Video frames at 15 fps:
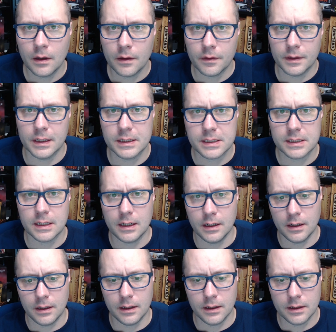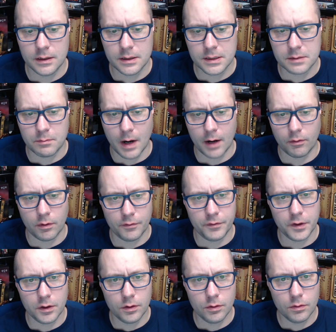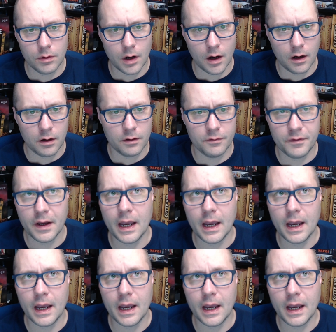This is my review of